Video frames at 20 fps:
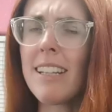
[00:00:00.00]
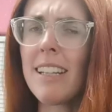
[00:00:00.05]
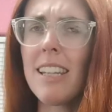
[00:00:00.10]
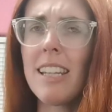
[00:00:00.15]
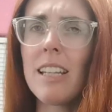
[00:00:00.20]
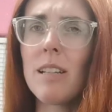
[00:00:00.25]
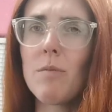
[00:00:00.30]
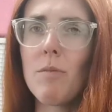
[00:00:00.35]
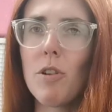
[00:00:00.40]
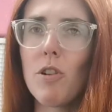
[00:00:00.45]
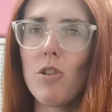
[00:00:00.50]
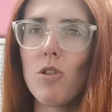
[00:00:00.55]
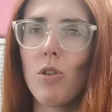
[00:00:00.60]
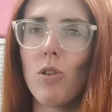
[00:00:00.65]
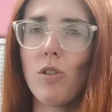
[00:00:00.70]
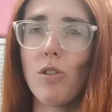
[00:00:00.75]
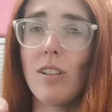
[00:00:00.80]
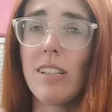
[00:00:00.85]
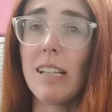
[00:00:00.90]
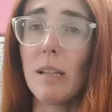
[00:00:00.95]
to the cinema in
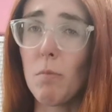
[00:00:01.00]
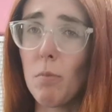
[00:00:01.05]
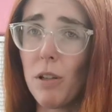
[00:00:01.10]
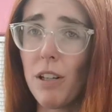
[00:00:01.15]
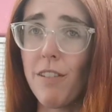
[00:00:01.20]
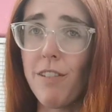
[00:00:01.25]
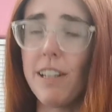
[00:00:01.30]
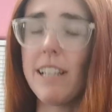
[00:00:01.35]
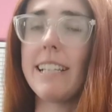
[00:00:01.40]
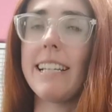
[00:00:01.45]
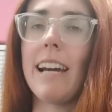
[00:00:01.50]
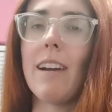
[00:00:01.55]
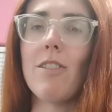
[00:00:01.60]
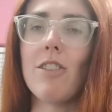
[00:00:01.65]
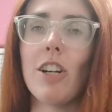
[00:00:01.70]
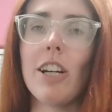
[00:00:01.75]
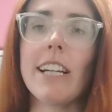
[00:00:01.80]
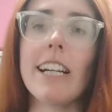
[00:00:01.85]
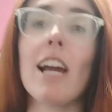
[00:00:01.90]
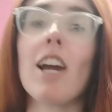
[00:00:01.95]
shorts because it's bloody freezing
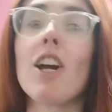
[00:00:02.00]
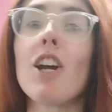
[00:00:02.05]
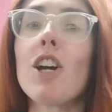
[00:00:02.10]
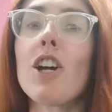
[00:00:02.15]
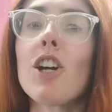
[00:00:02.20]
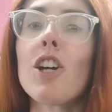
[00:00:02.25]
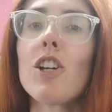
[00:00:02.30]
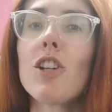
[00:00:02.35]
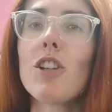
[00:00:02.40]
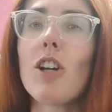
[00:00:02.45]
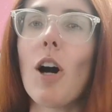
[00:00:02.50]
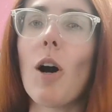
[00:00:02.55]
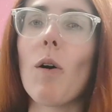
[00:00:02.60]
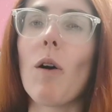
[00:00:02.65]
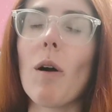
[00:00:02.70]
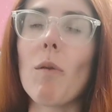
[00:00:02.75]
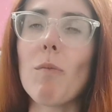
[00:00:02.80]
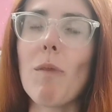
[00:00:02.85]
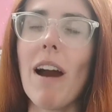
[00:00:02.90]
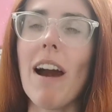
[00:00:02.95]
outside.
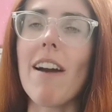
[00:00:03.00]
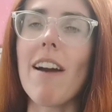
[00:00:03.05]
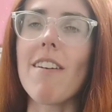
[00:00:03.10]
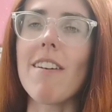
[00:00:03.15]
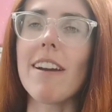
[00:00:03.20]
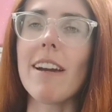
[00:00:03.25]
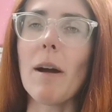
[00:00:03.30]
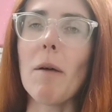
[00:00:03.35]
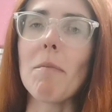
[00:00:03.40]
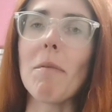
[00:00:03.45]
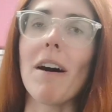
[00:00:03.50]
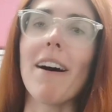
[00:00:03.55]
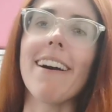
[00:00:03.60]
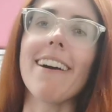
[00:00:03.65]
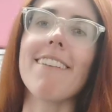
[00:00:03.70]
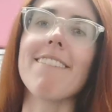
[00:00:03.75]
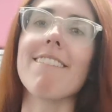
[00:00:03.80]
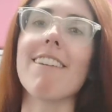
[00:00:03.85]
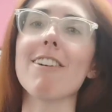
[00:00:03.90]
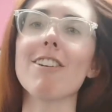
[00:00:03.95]
So I'm wearing
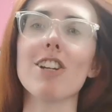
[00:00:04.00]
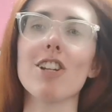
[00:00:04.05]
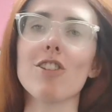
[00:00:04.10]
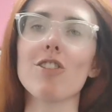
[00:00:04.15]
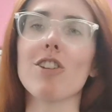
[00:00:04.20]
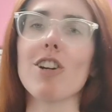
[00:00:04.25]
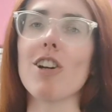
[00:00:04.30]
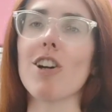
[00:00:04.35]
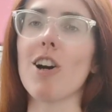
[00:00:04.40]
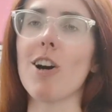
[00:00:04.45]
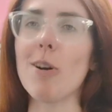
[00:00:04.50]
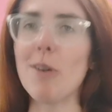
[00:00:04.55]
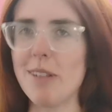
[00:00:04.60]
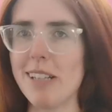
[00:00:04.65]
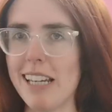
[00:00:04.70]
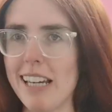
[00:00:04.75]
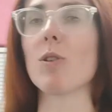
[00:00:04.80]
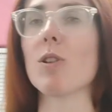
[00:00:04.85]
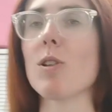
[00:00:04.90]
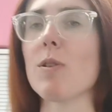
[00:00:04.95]
my very snug and
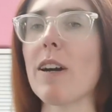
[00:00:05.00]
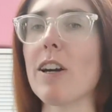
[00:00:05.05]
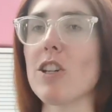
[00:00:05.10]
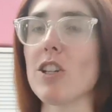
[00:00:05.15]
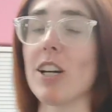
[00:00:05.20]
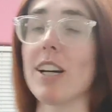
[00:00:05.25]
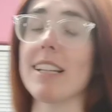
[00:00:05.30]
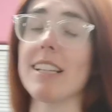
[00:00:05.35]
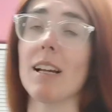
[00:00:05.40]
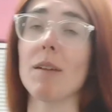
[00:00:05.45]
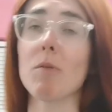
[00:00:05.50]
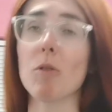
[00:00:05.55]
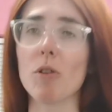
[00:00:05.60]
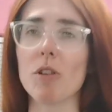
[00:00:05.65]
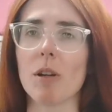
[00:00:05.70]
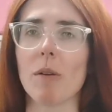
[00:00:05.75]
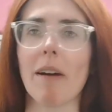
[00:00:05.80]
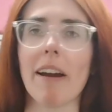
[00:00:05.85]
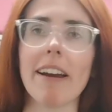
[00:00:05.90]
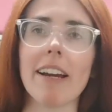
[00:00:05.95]
cozy sweatshirt, and I'm also